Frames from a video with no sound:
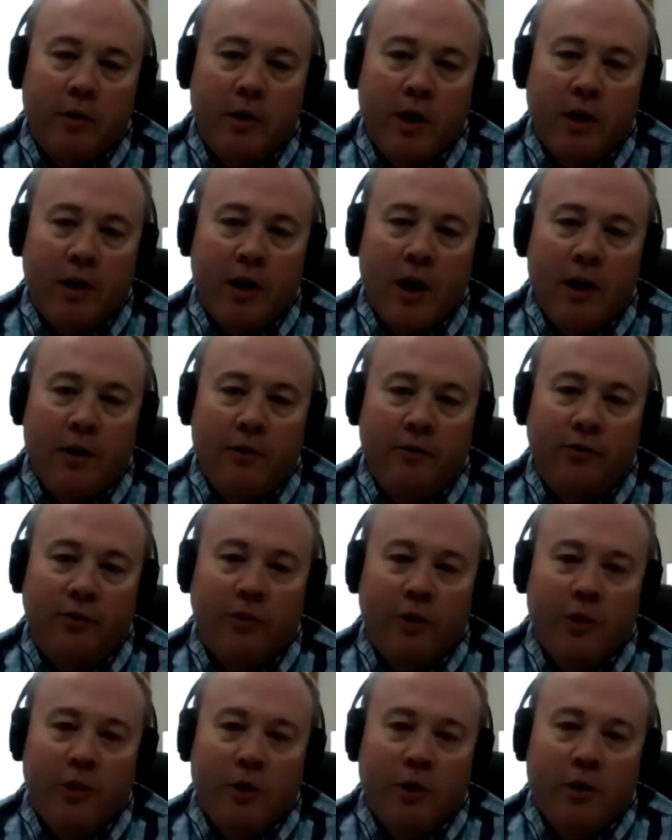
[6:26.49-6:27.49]
And guys
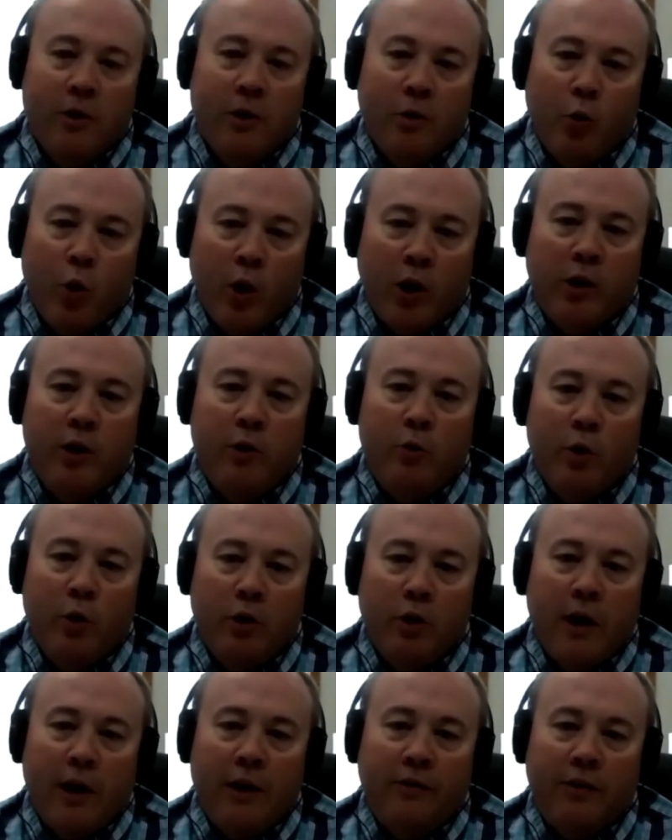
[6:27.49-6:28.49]
quickly
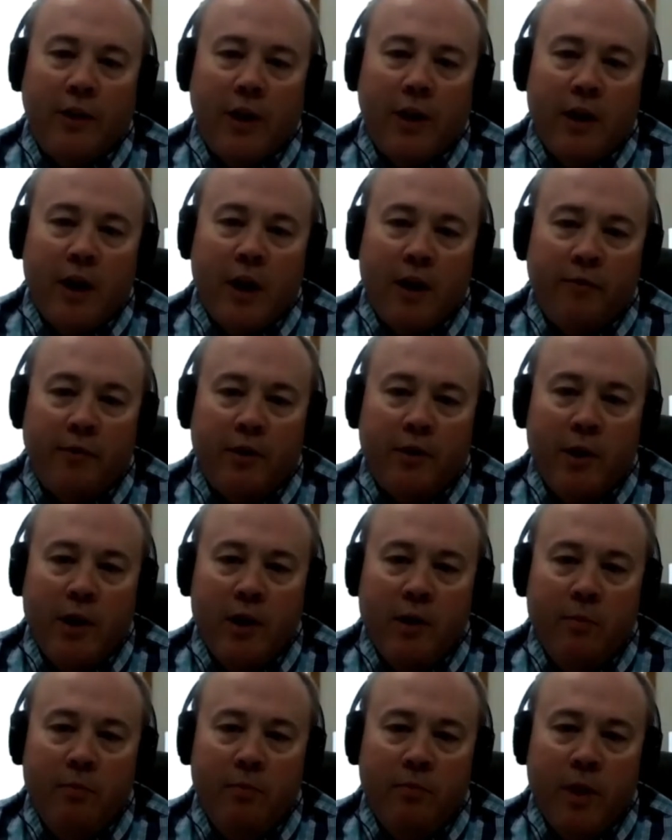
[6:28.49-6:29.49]
realized that after
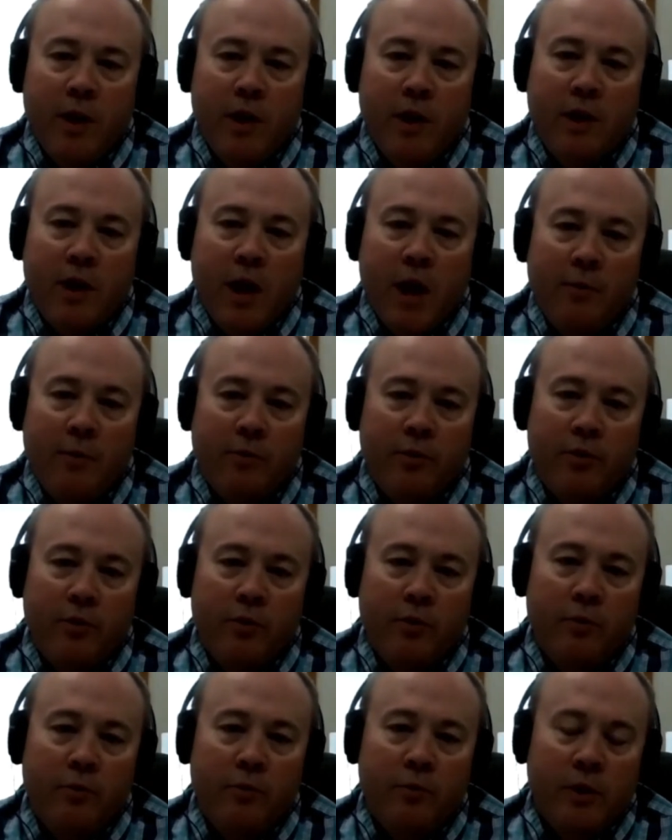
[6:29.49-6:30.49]
he came to